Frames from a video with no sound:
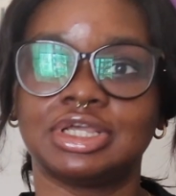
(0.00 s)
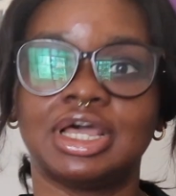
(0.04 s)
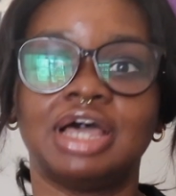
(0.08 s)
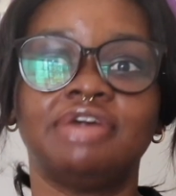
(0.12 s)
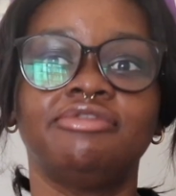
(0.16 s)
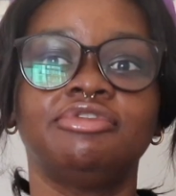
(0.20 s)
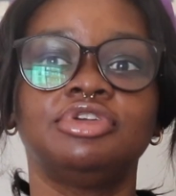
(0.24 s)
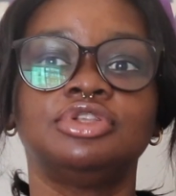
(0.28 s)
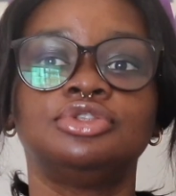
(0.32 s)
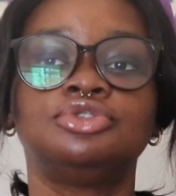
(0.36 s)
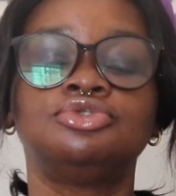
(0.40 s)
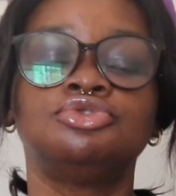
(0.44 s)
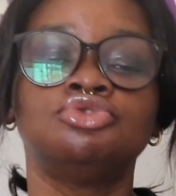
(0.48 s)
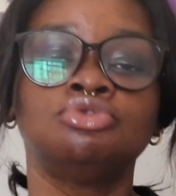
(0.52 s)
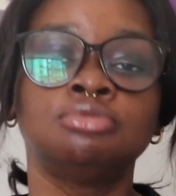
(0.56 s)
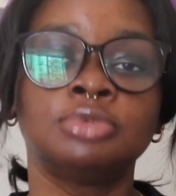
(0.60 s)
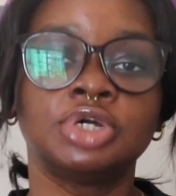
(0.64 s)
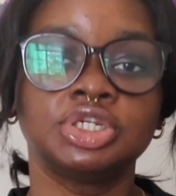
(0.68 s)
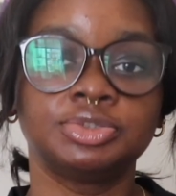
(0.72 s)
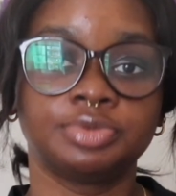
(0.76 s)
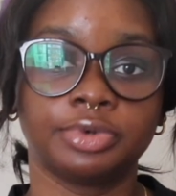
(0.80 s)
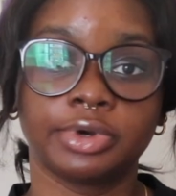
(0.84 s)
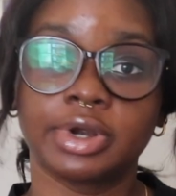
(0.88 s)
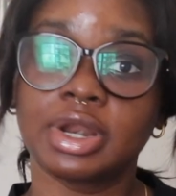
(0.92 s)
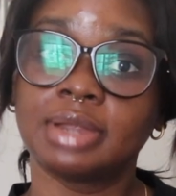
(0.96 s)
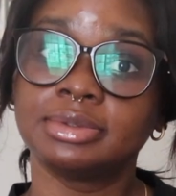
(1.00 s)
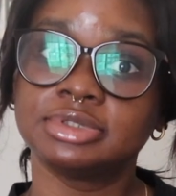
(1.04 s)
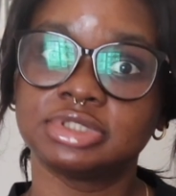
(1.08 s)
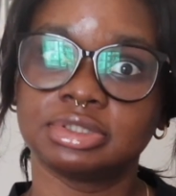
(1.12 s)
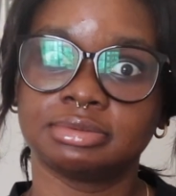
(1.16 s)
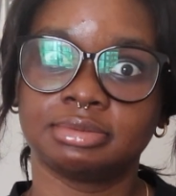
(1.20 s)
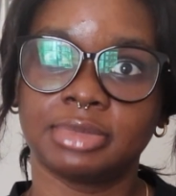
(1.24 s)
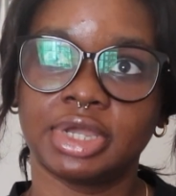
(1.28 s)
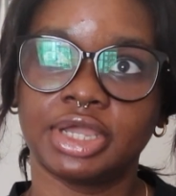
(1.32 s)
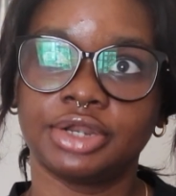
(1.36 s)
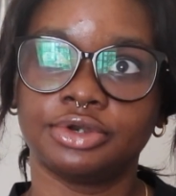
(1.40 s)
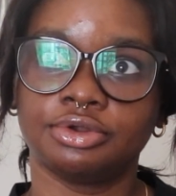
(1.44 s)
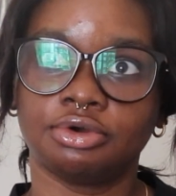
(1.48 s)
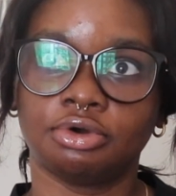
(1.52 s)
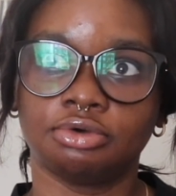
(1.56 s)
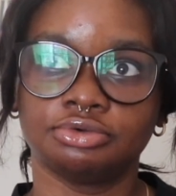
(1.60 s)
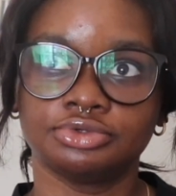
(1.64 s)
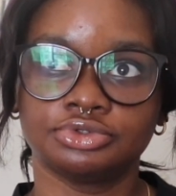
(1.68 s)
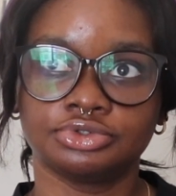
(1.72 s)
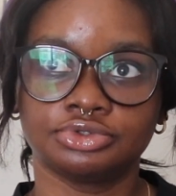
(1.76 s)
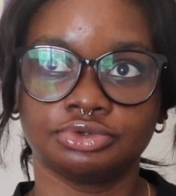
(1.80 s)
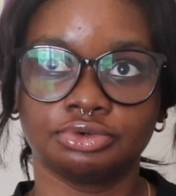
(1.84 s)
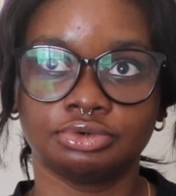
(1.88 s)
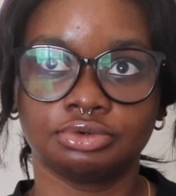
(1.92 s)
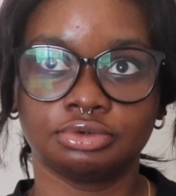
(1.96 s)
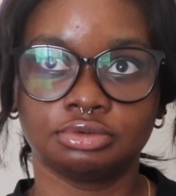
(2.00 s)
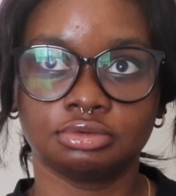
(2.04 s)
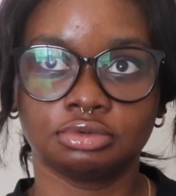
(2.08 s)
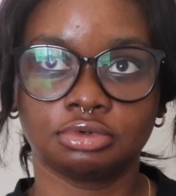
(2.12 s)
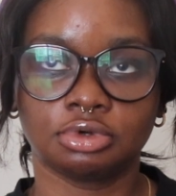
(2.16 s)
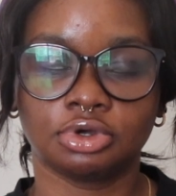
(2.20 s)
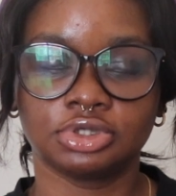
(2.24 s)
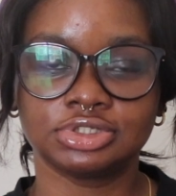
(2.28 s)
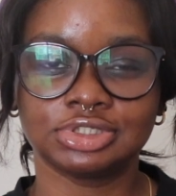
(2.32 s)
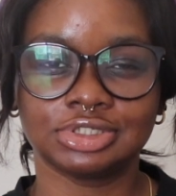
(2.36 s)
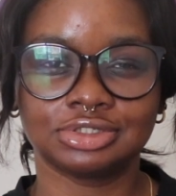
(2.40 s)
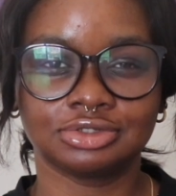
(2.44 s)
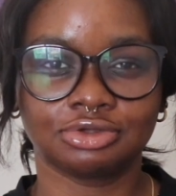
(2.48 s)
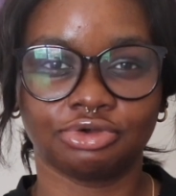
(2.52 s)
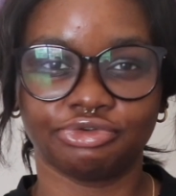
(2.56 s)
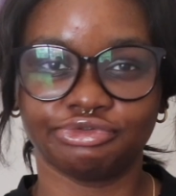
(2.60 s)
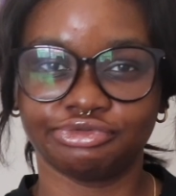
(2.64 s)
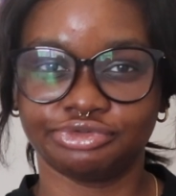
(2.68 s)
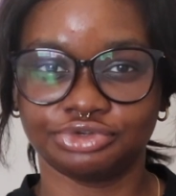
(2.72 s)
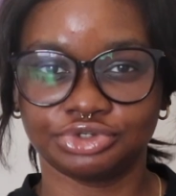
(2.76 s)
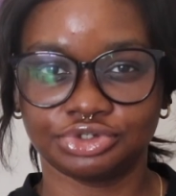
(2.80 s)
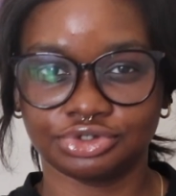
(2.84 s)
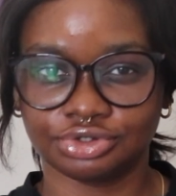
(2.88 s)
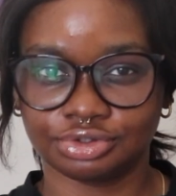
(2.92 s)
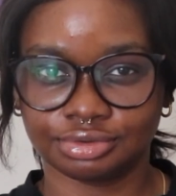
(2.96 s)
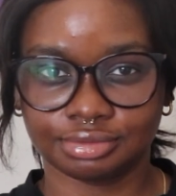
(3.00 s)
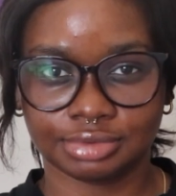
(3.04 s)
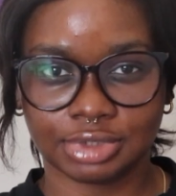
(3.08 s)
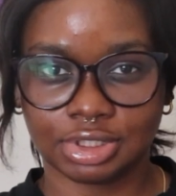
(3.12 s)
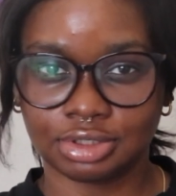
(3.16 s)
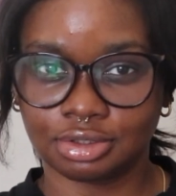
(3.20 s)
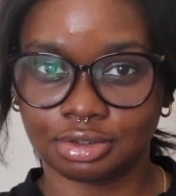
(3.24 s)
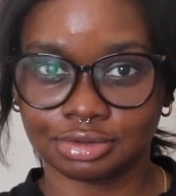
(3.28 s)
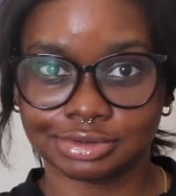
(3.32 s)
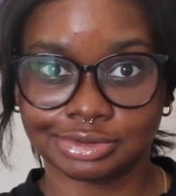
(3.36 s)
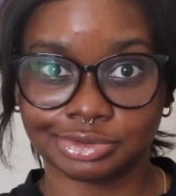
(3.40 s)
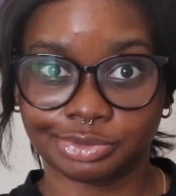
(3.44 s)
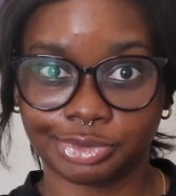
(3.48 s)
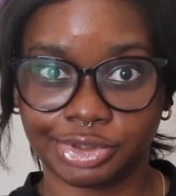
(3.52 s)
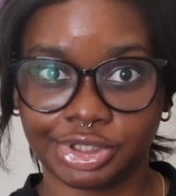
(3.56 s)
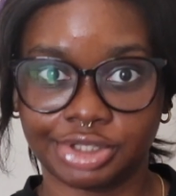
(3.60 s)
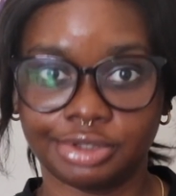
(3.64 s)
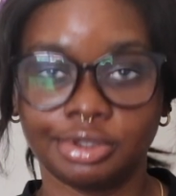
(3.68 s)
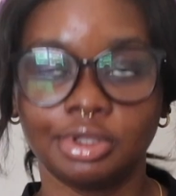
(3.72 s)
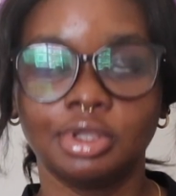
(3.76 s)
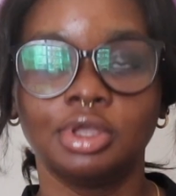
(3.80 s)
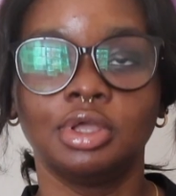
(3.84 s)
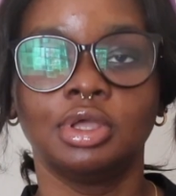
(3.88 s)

having too much programs in mind also causes confusion along the way.